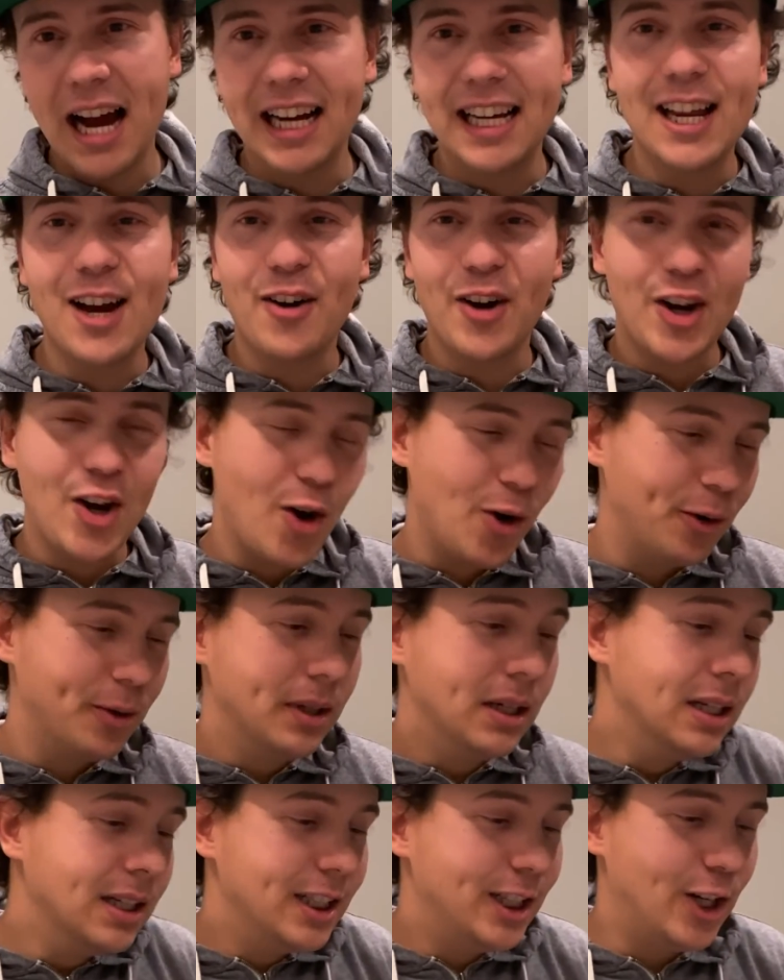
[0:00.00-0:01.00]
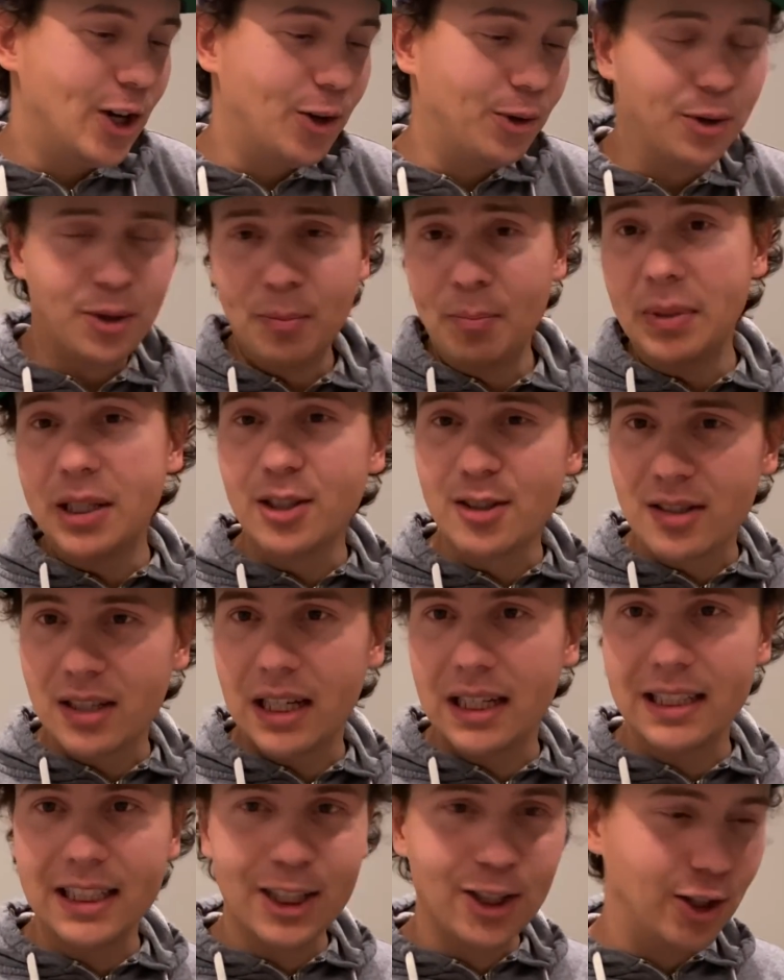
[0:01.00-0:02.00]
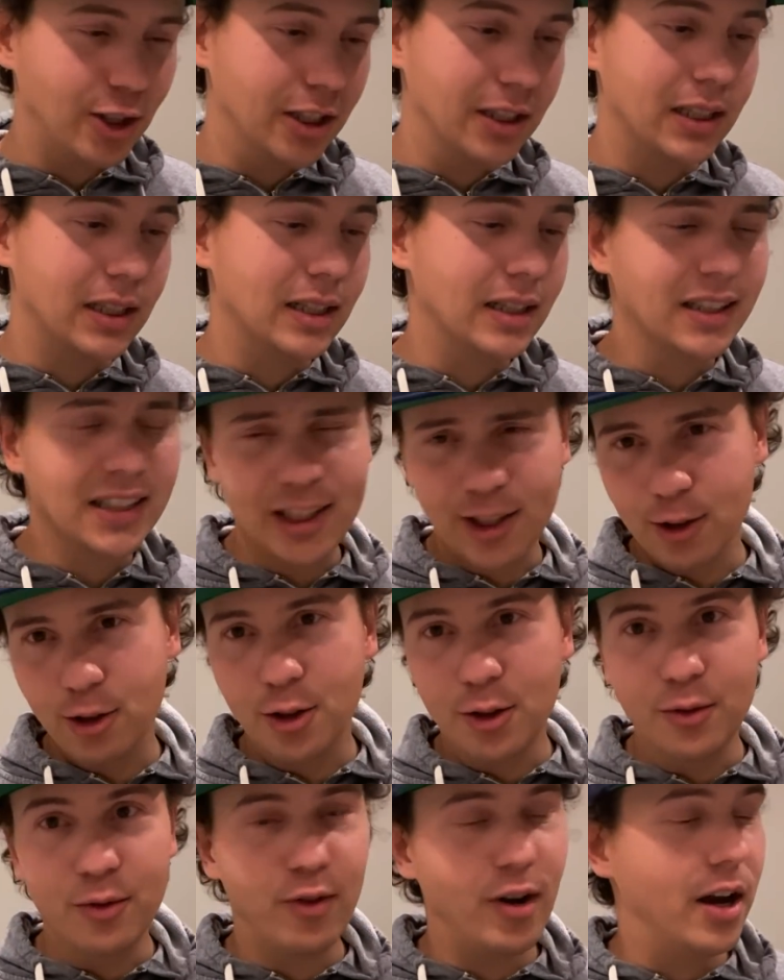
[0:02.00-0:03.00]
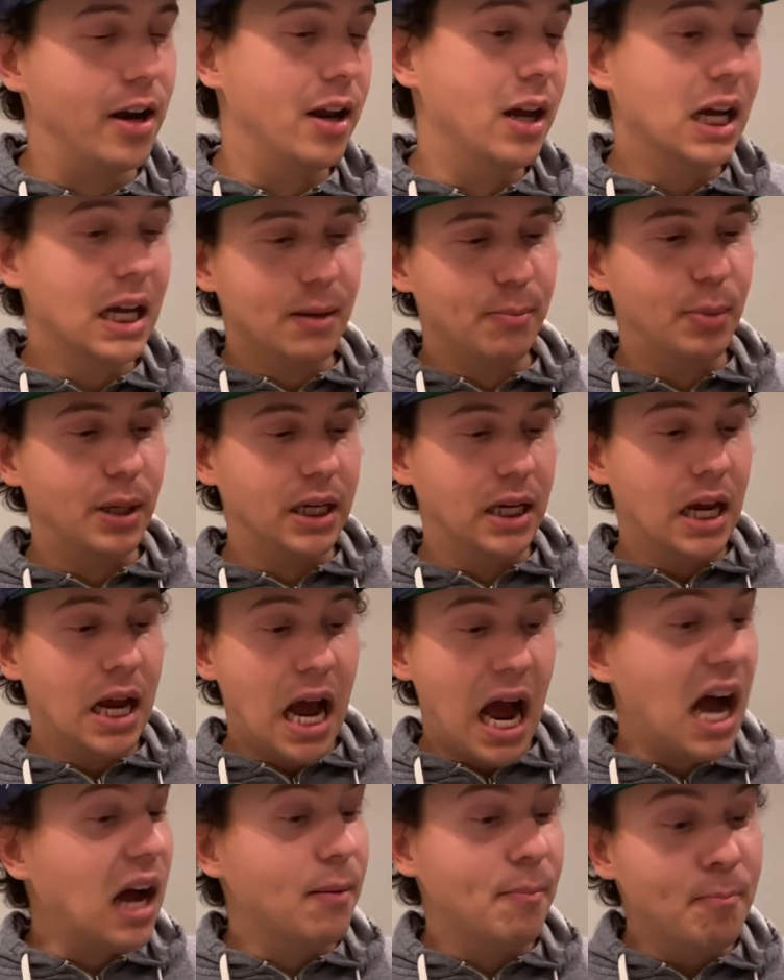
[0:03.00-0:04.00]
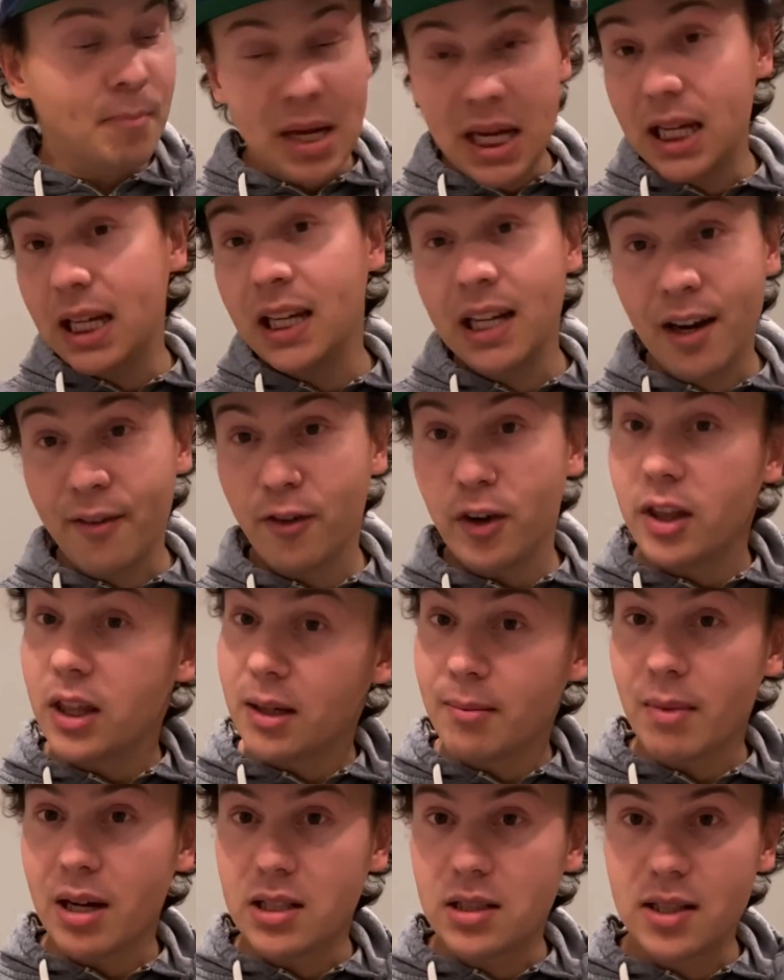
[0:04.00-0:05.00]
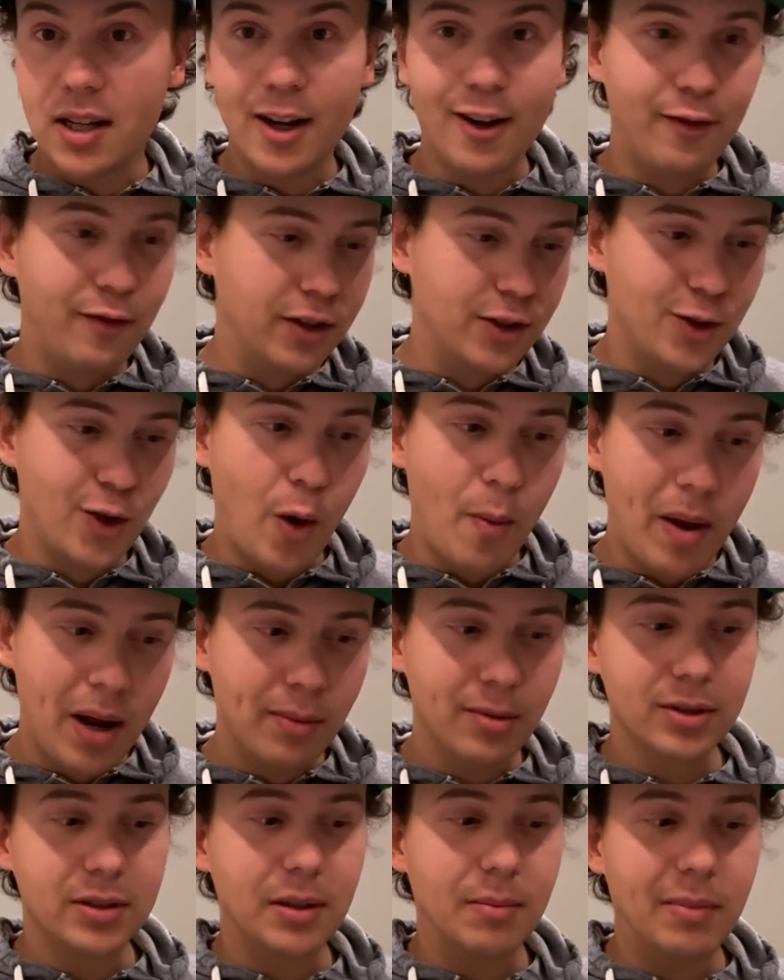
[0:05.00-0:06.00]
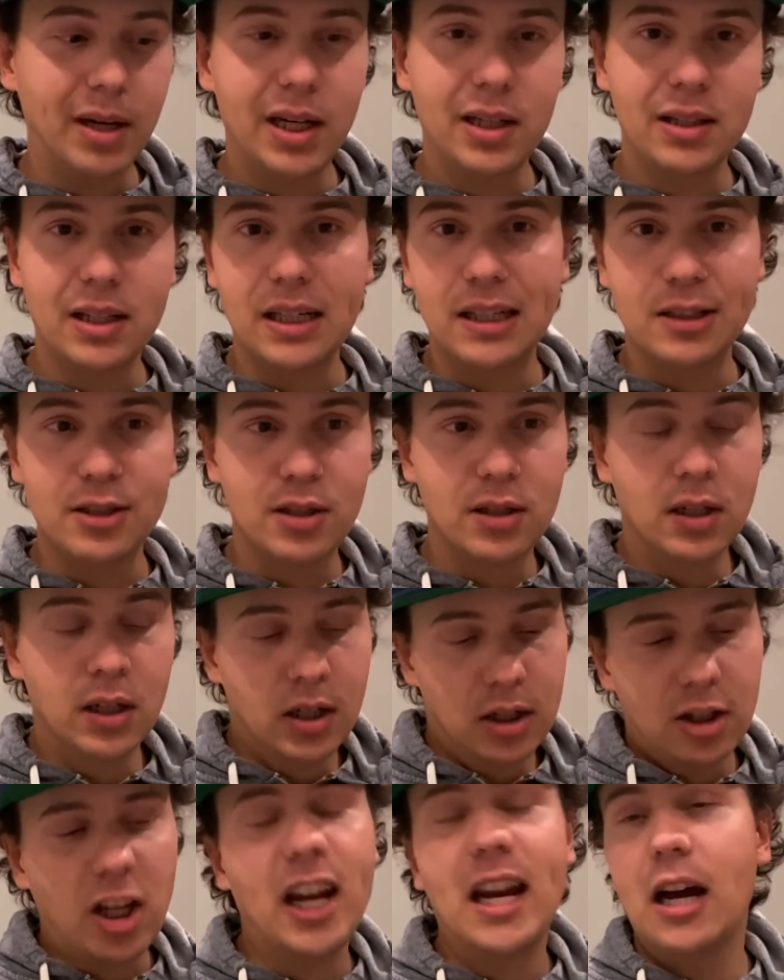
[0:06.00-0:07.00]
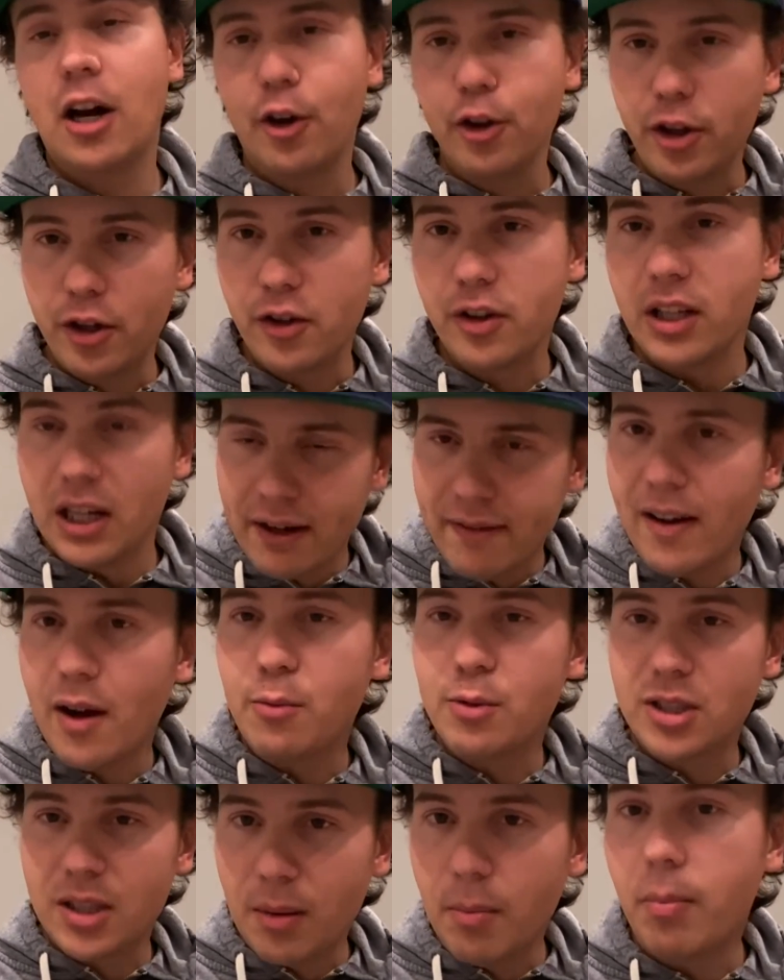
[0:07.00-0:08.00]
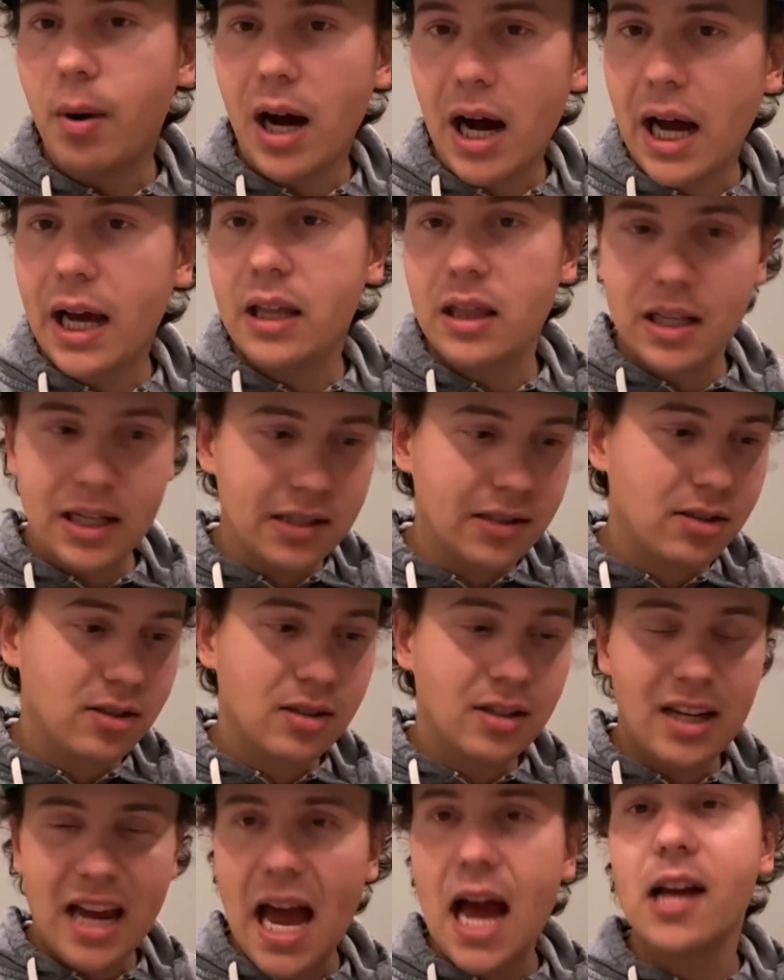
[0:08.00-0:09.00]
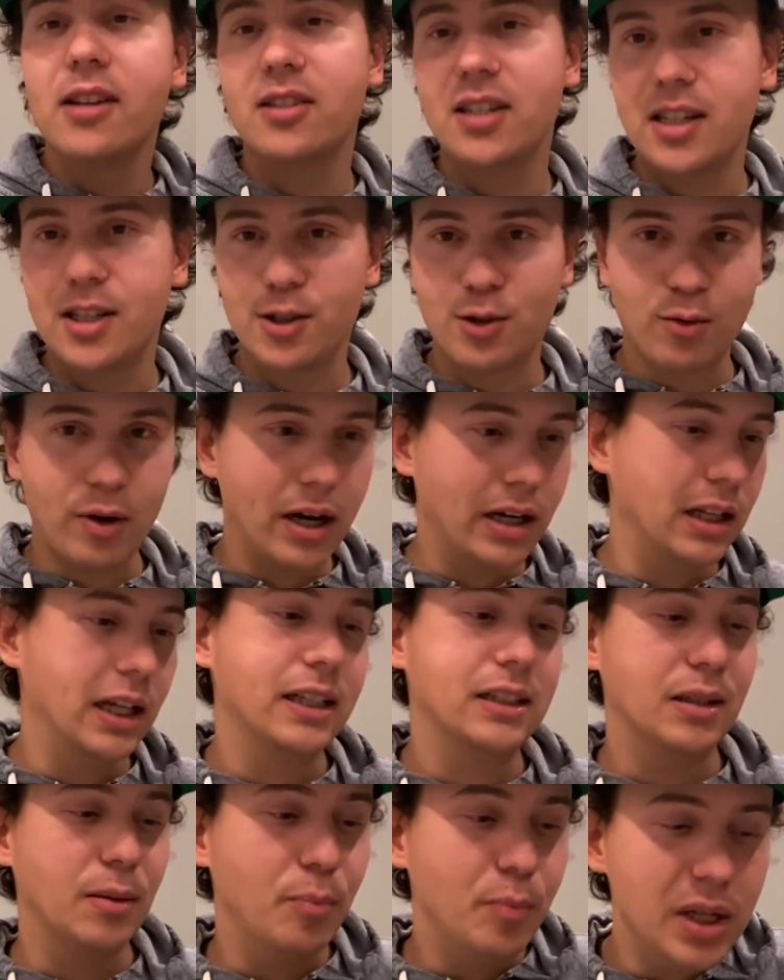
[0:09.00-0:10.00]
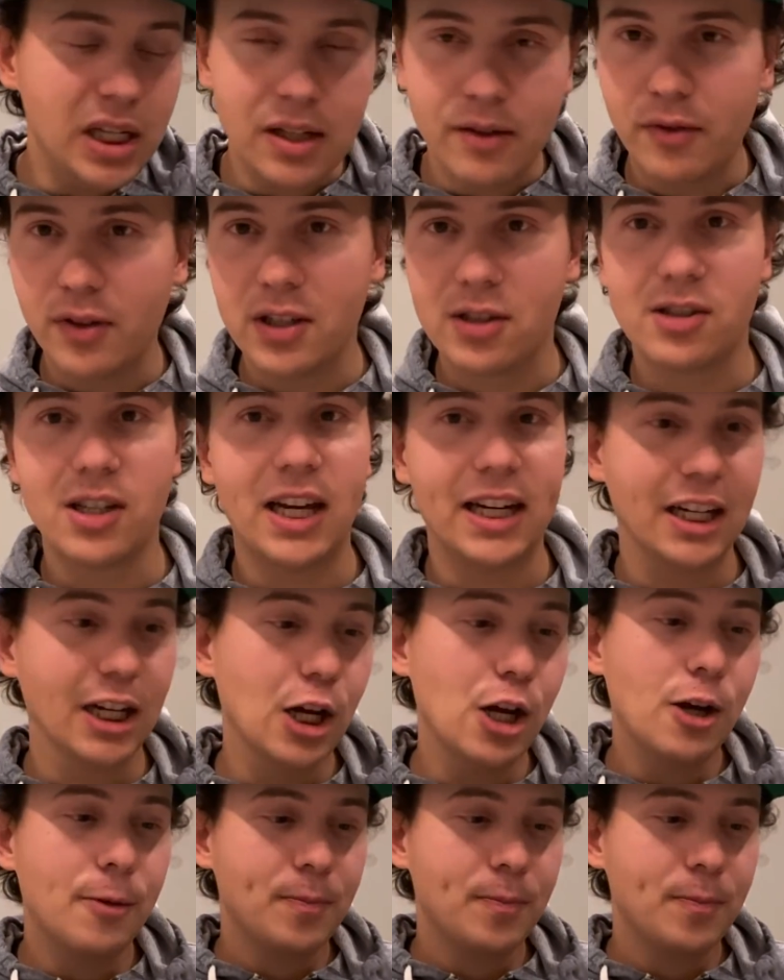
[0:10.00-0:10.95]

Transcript: I know, I know, you know, the meals lately are looking a little too fun, but I'm making everything myself. And so I'm able to make things a lot healthier than if I was to buy this as is, right? Like the beef is like